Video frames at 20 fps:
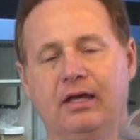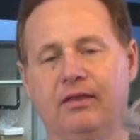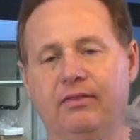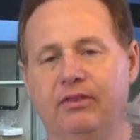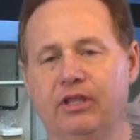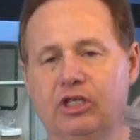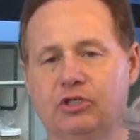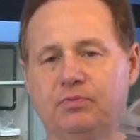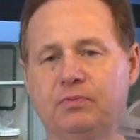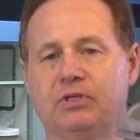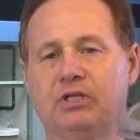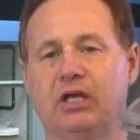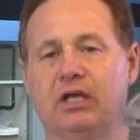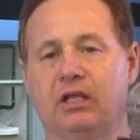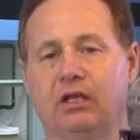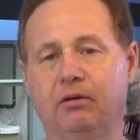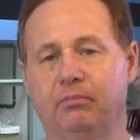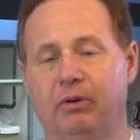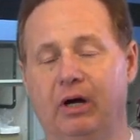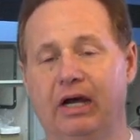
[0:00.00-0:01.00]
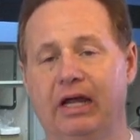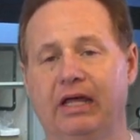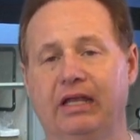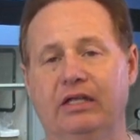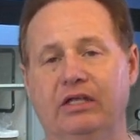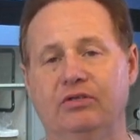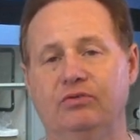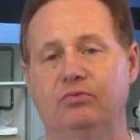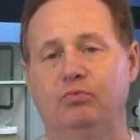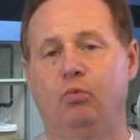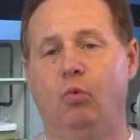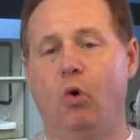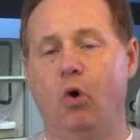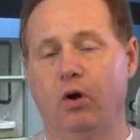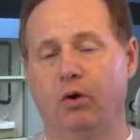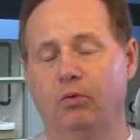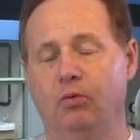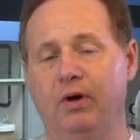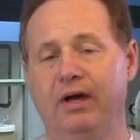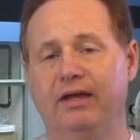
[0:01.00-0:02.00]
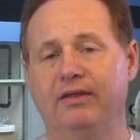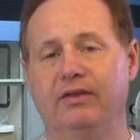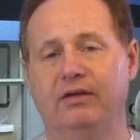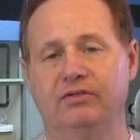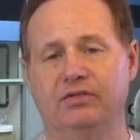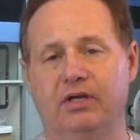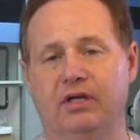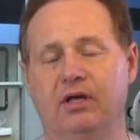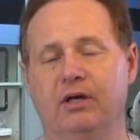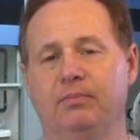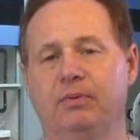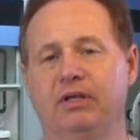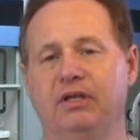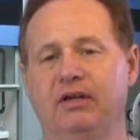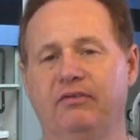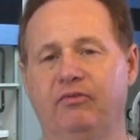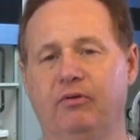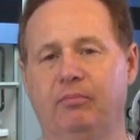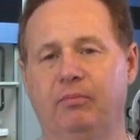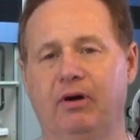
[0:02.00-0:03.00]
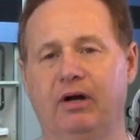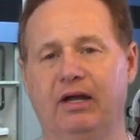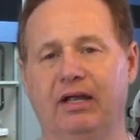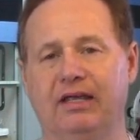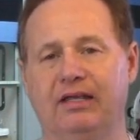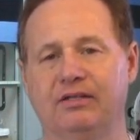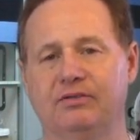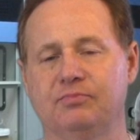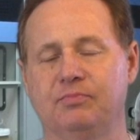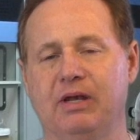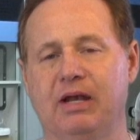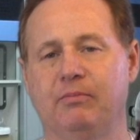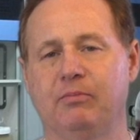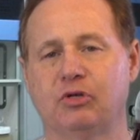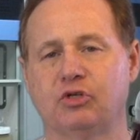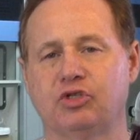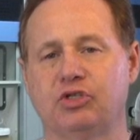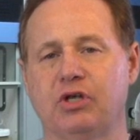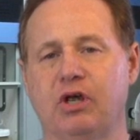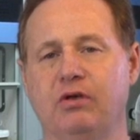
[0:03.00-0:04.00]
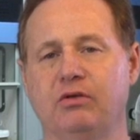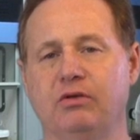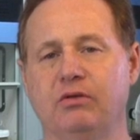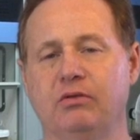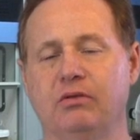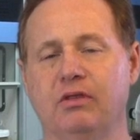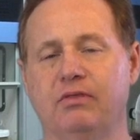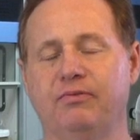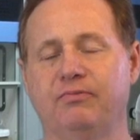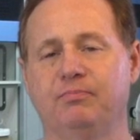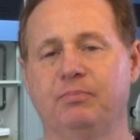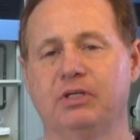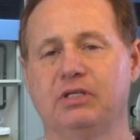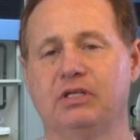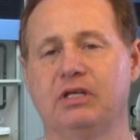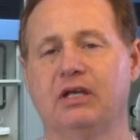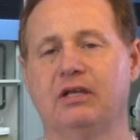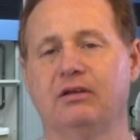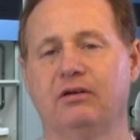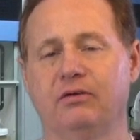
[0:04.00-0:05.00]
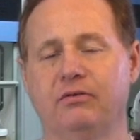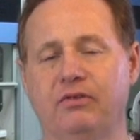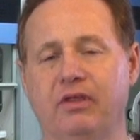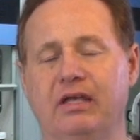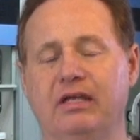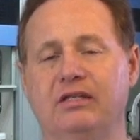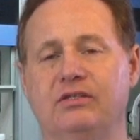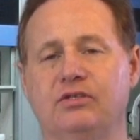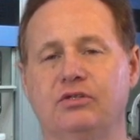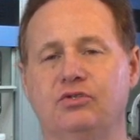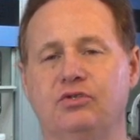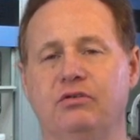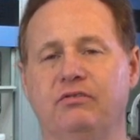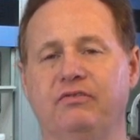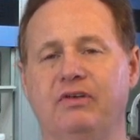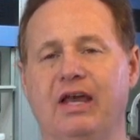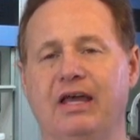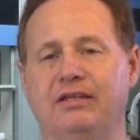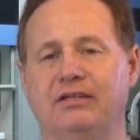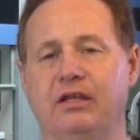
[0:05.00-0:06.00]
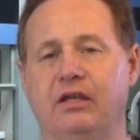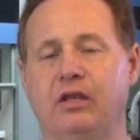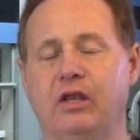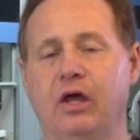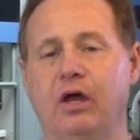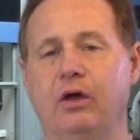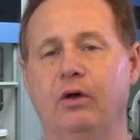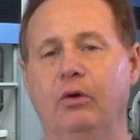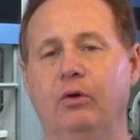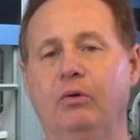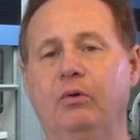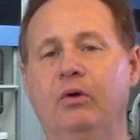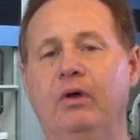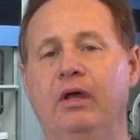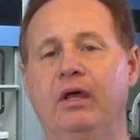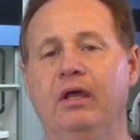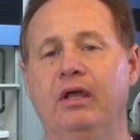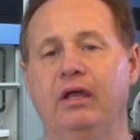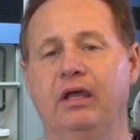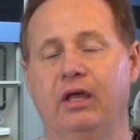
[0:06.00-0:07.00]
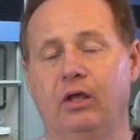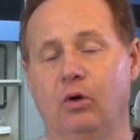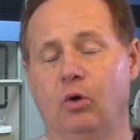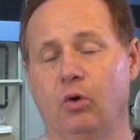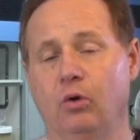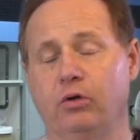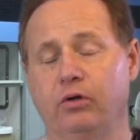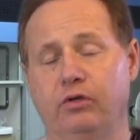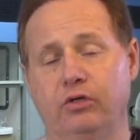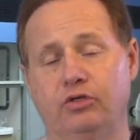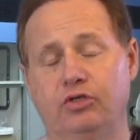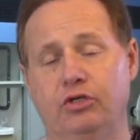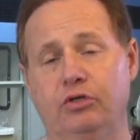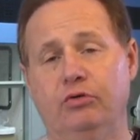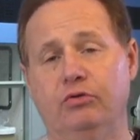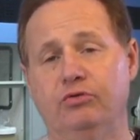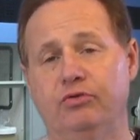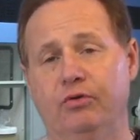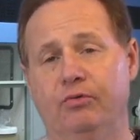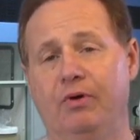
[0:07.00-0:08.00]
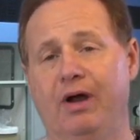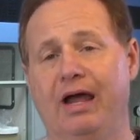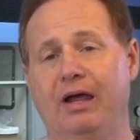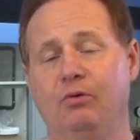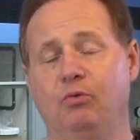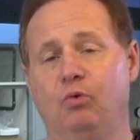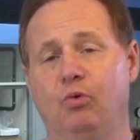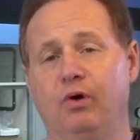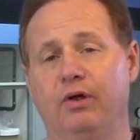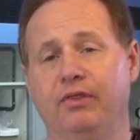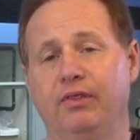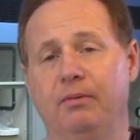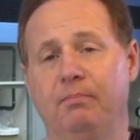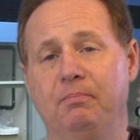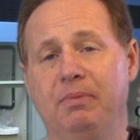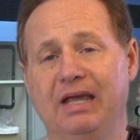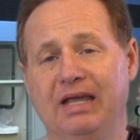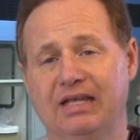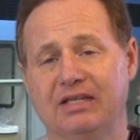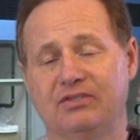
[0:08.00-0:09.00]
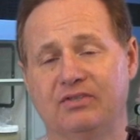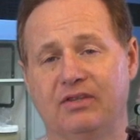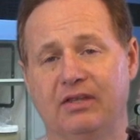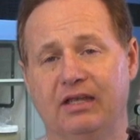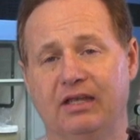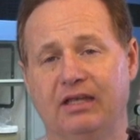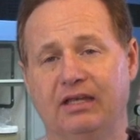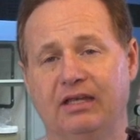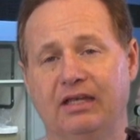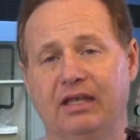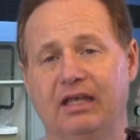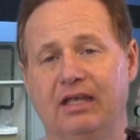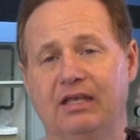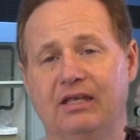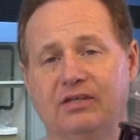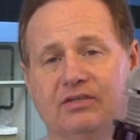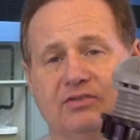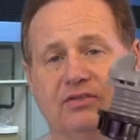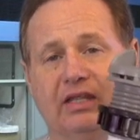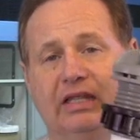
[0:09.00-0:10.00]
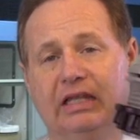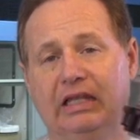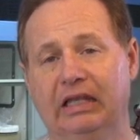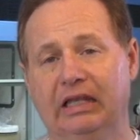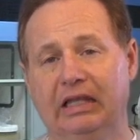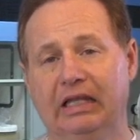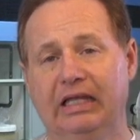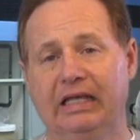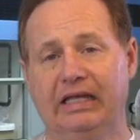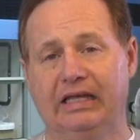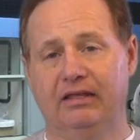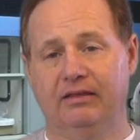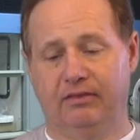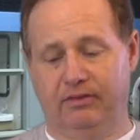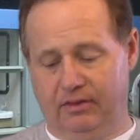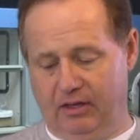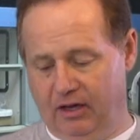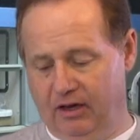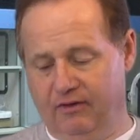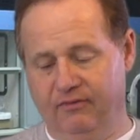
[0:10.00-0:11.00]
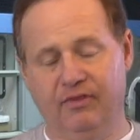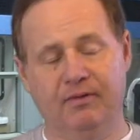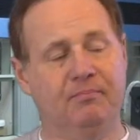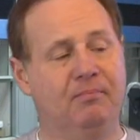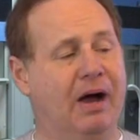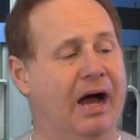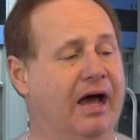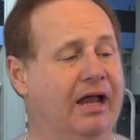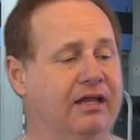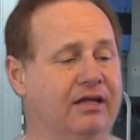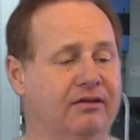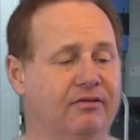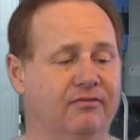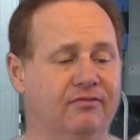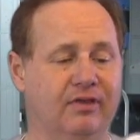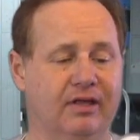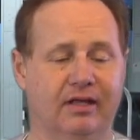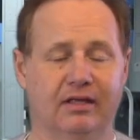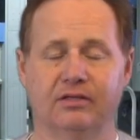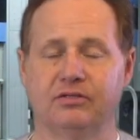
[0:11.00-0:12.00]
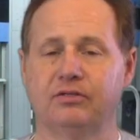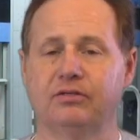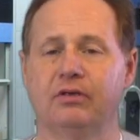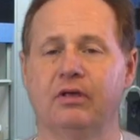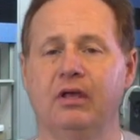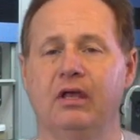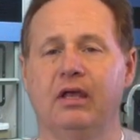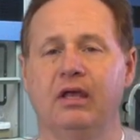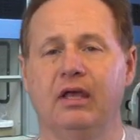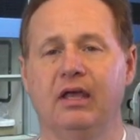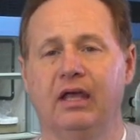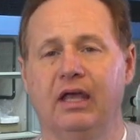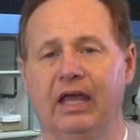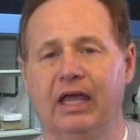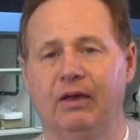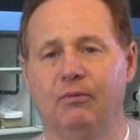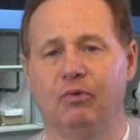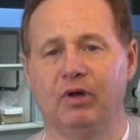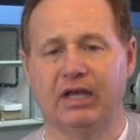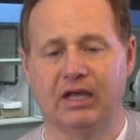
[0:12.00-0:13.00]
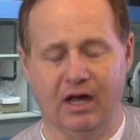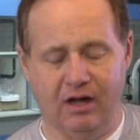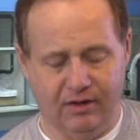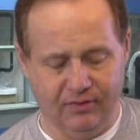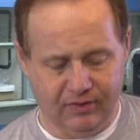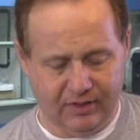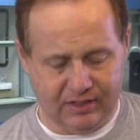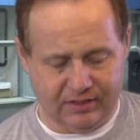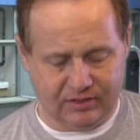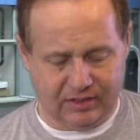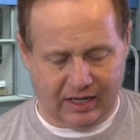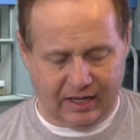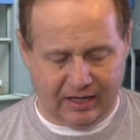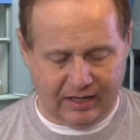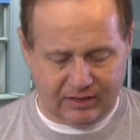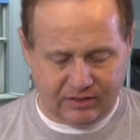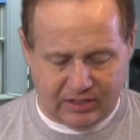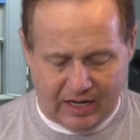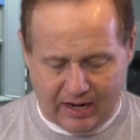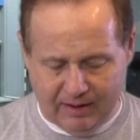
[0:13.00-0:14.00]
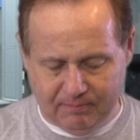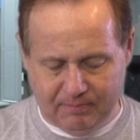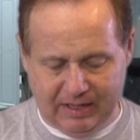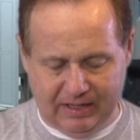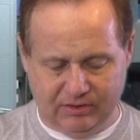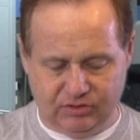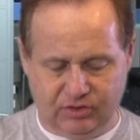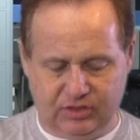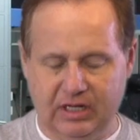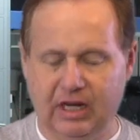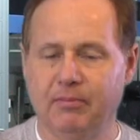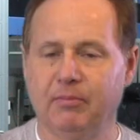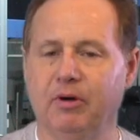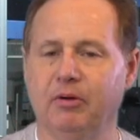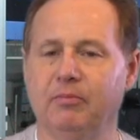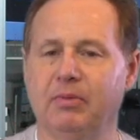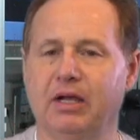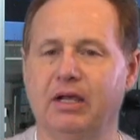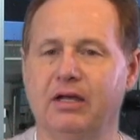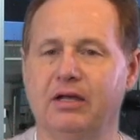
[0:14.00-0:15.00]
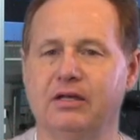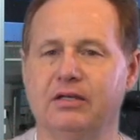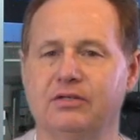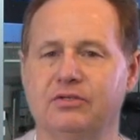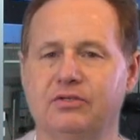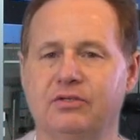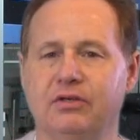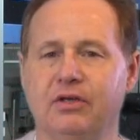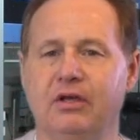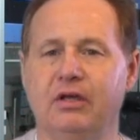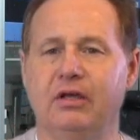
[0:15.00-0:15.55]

This particular brand is Waterway. There's a couple of different brands, but I'm going to show you the particular things that you've got to know in order to choose the right one. The biggest thing is the length of the body of this. And we call this a top mount skimmer because